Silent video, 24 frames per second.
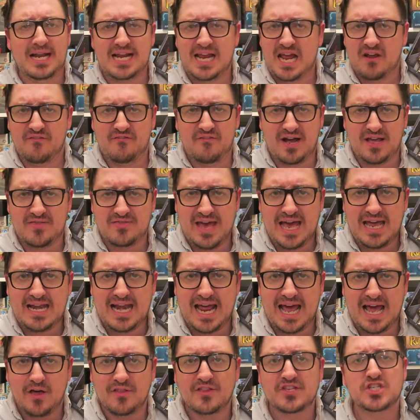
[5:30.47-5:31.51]
I can't find that
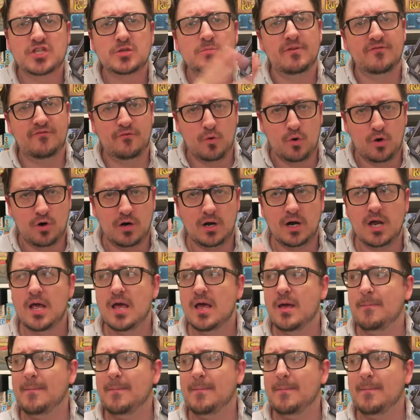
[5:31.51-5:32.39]
now. This was before